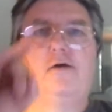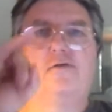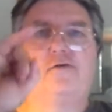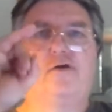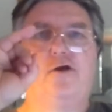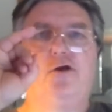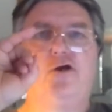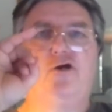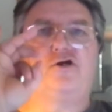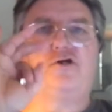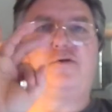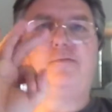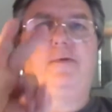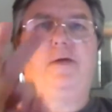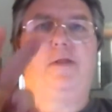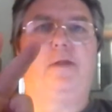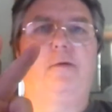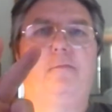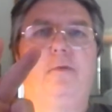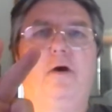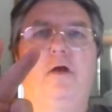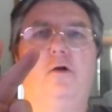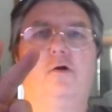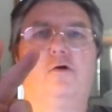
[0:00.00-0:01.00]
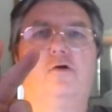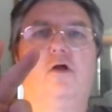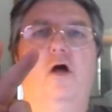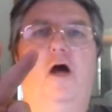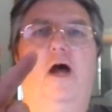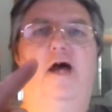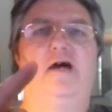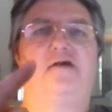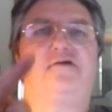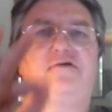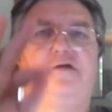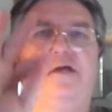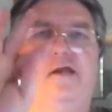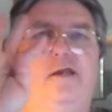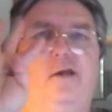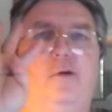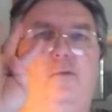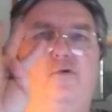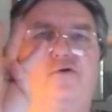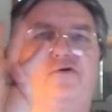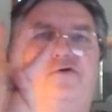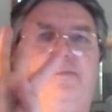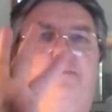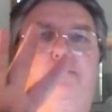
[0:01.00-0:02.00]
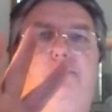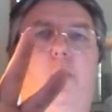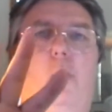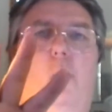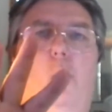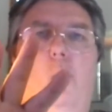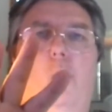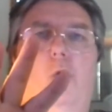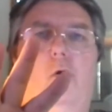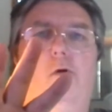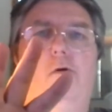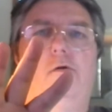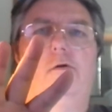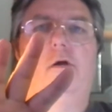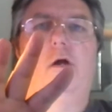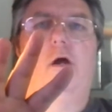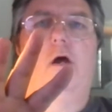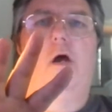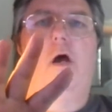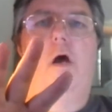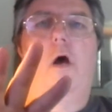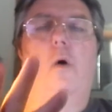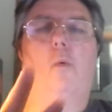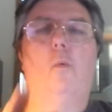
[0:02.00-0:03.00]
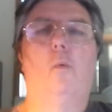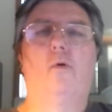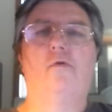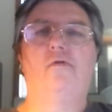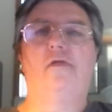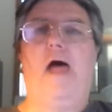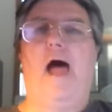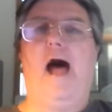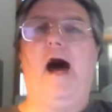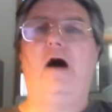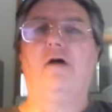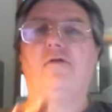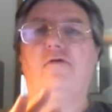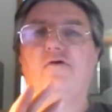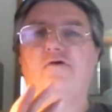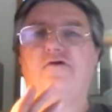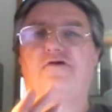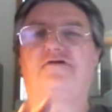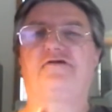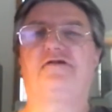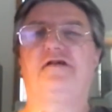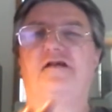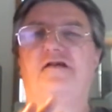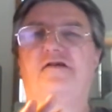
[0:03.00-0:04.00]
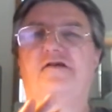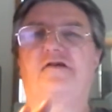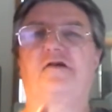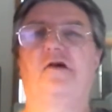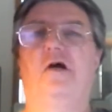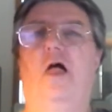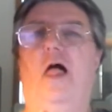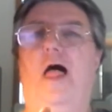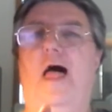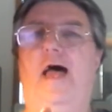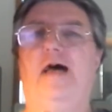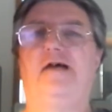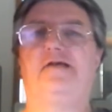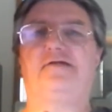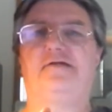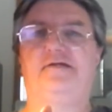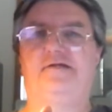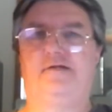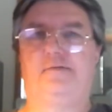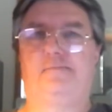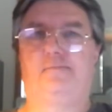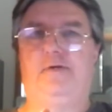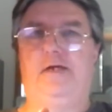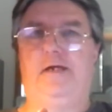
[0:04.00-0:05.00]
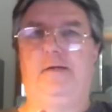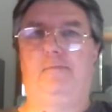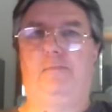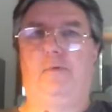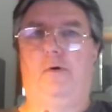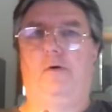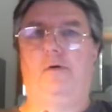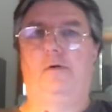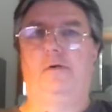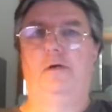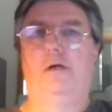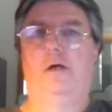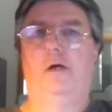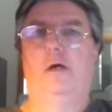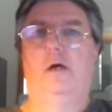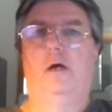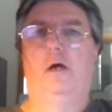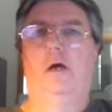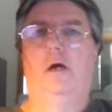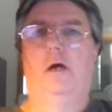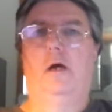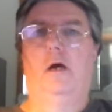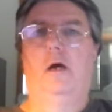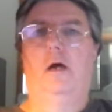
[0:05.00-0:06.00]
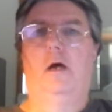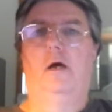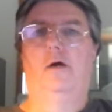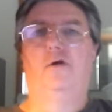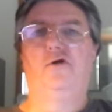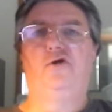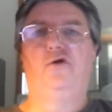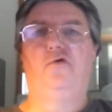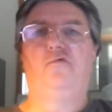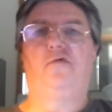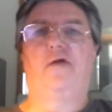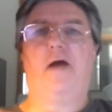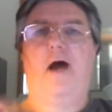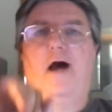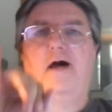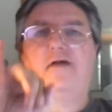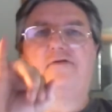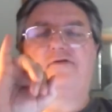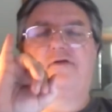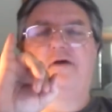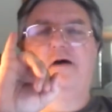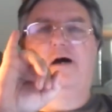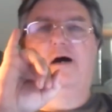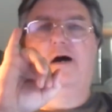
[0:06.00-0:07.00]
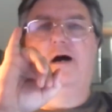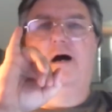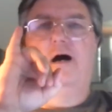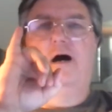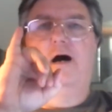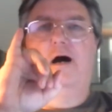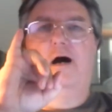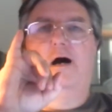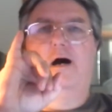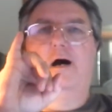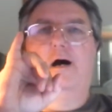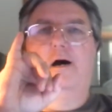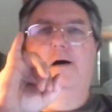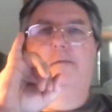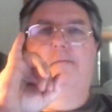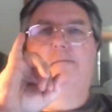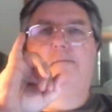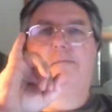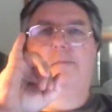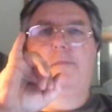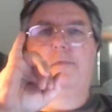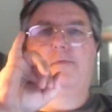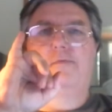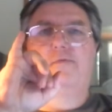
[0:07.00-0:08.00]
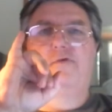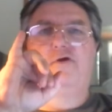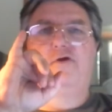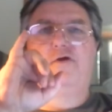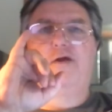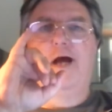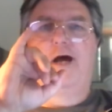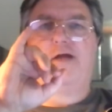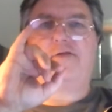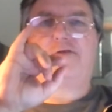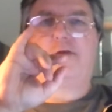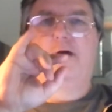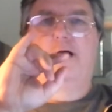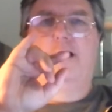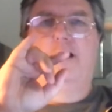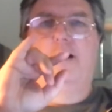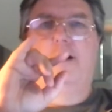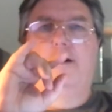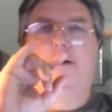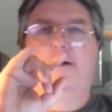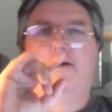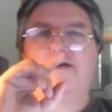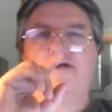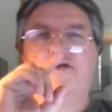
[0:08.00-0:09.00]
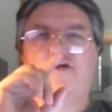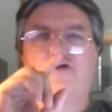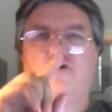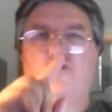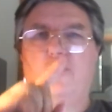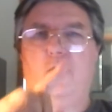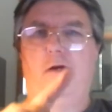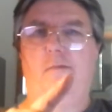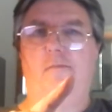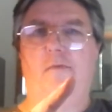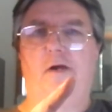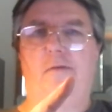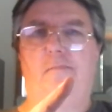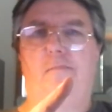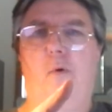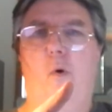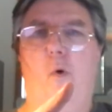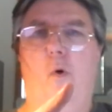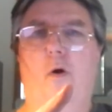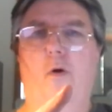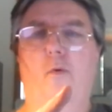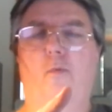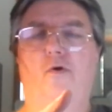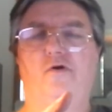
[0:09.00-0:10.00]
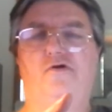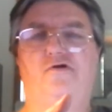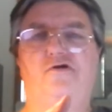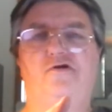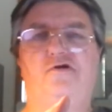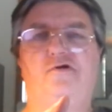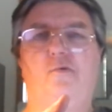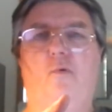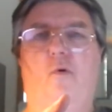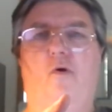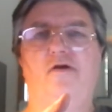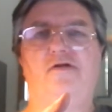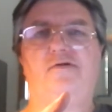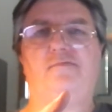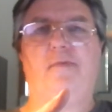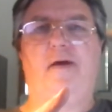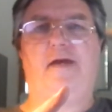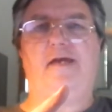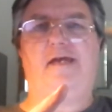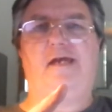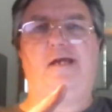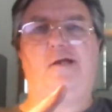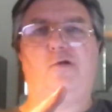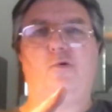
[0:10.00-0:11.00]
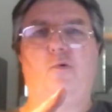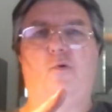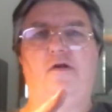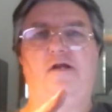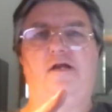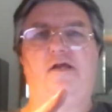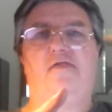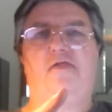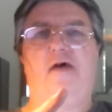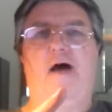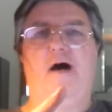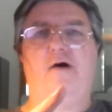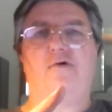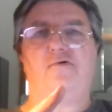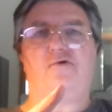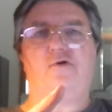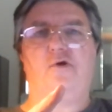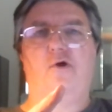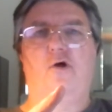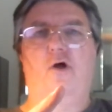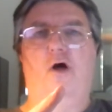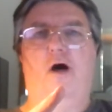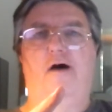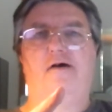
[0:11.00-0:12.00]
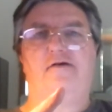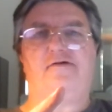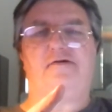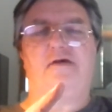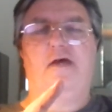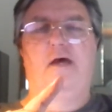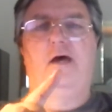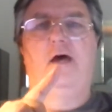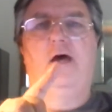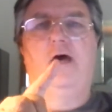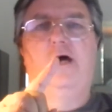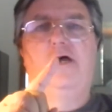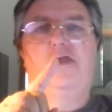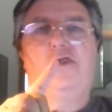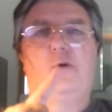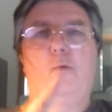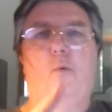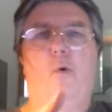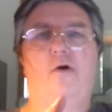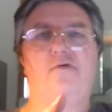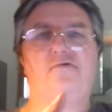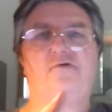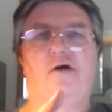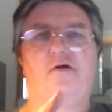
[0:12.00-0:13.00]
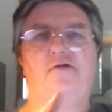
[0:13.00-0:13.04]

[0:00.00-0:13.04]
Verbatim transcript: there used to be the middle class, and then there was the poor. Well, now there's six classes of people. You got the um, you got the extremely poor, which is the ones making twenty thousand or less, the ones